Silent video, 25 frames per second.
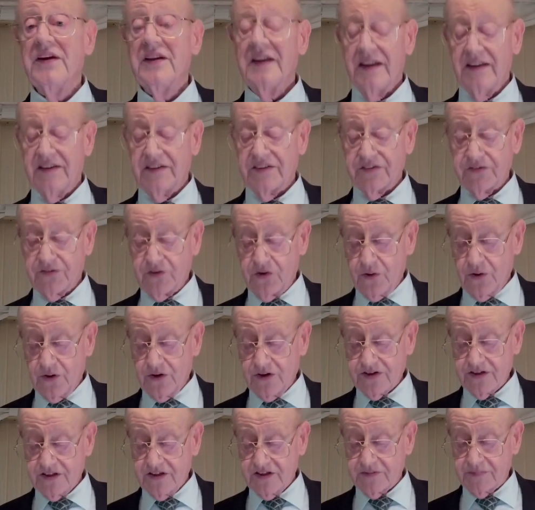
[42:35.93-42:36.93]
This, of
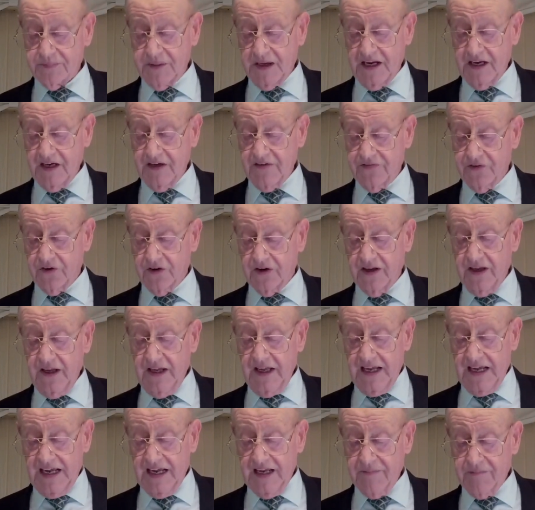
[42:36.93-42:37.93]
course, is painful
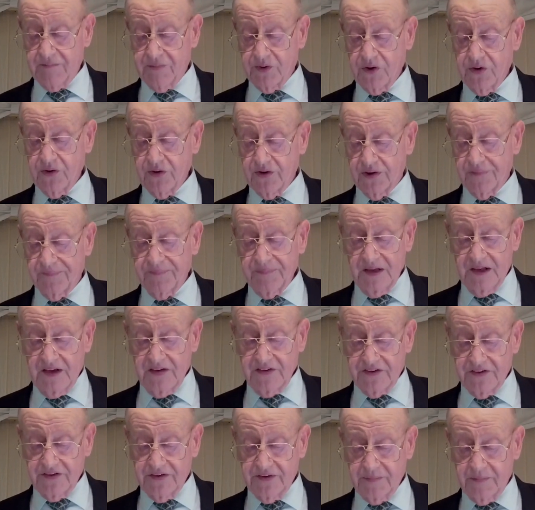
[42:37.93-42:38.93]
and brutal
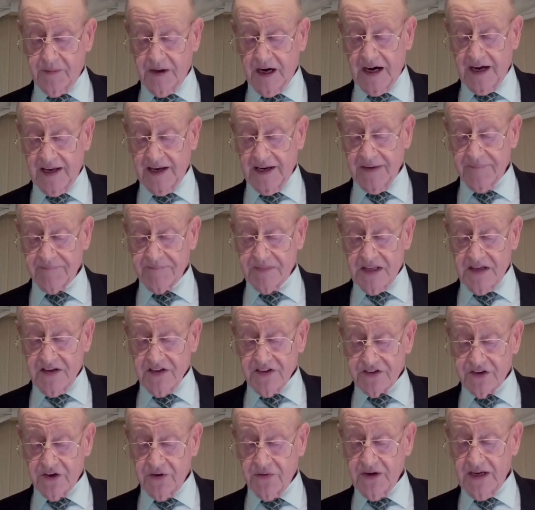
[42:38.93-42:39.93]
to the body.
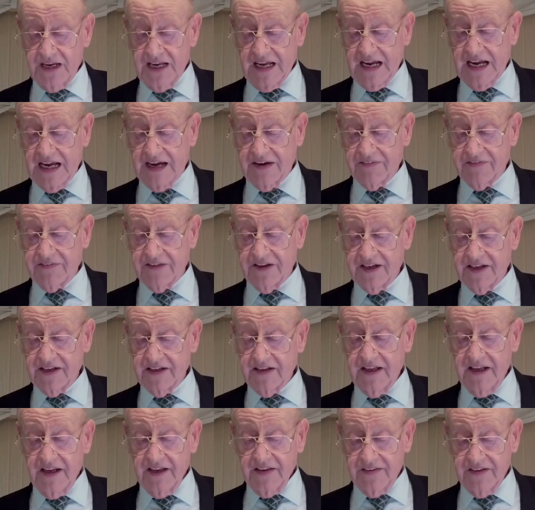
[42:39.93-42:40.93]
So we have
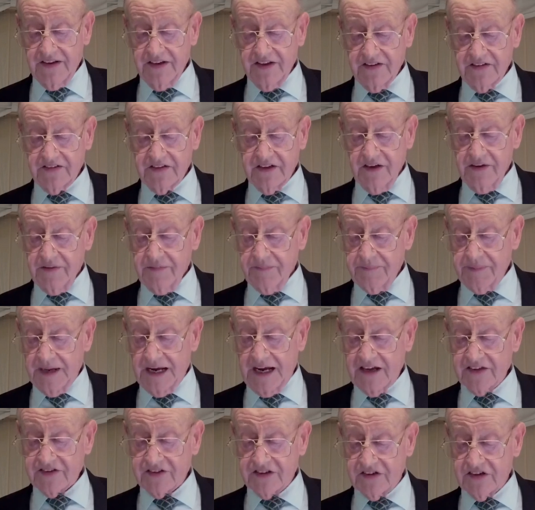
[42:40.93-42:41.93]
then these
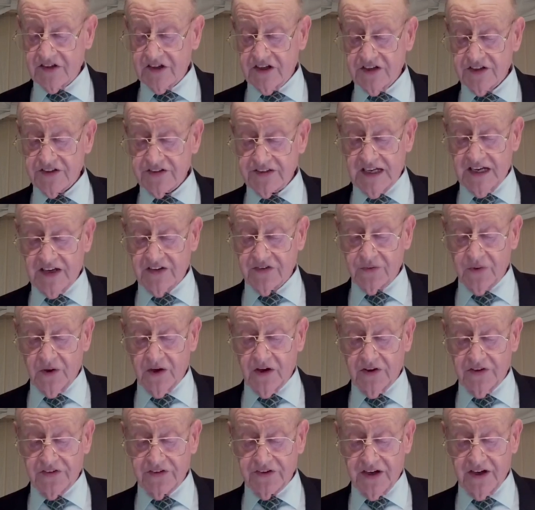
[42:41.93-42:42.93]
passages as
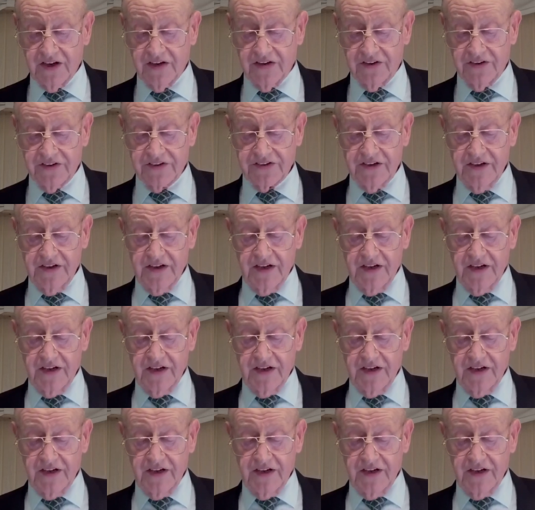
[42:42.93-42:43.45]
well as others.